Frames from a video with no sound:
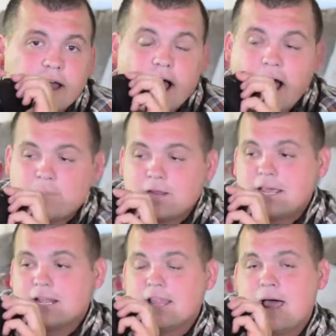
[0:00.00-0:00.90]
I'm going to
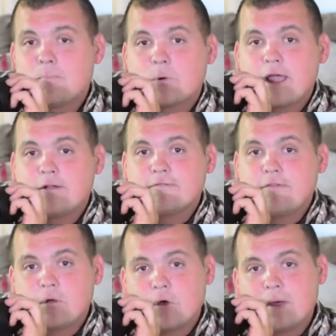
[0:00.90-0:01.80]
get a lot brighter
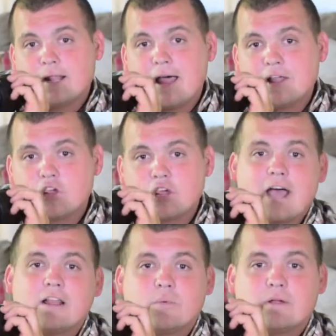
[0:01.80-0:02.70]
photo and a lot
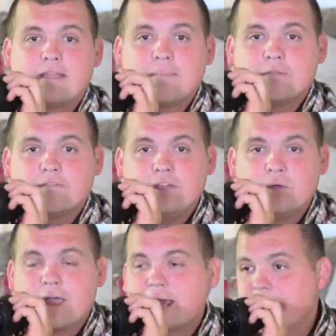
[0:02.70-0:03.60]
shallower depth of
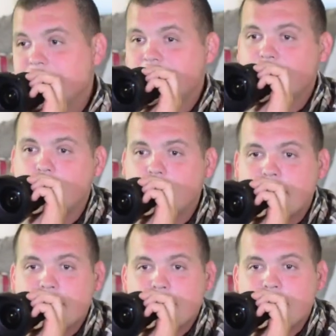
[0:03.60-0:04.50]
field. I can get,
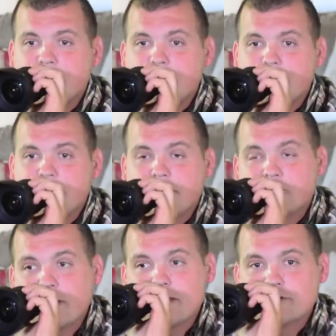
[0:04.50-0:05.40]
maybe the
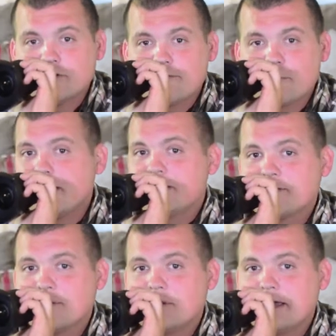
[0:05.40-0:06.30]
eraser of a
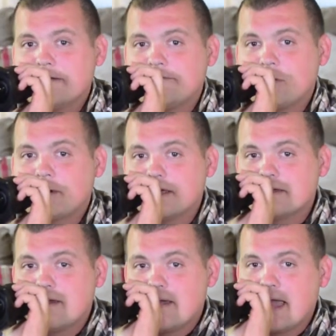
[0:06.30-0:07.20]
pencil in
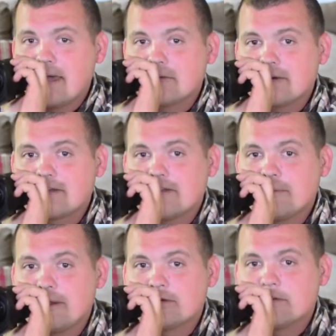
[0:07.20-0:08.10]
focus and the rest of the
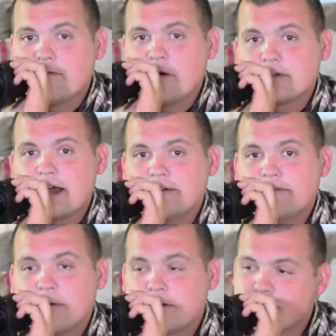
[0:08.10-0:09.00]
pencil falls out of
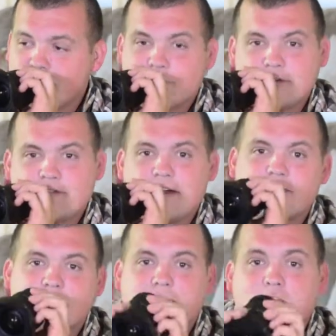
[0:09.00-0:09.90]
focus, if it's
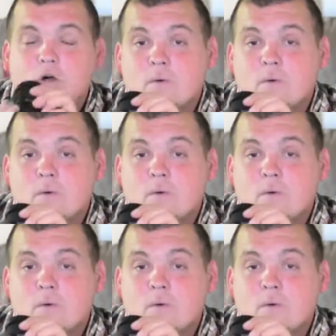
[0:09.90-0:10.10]
facing me long